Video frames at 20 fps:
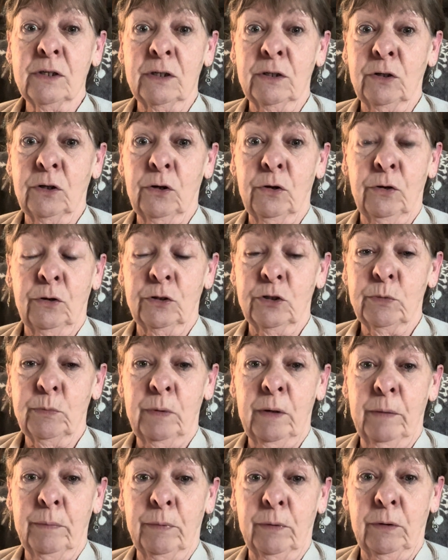encourage
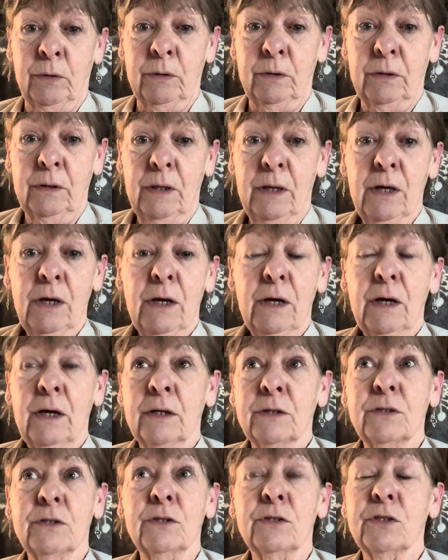people.
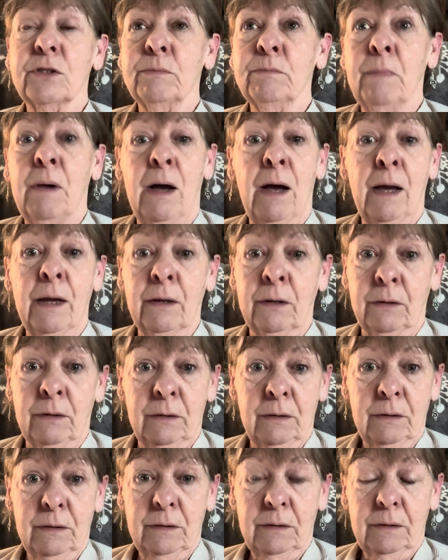It's a smile.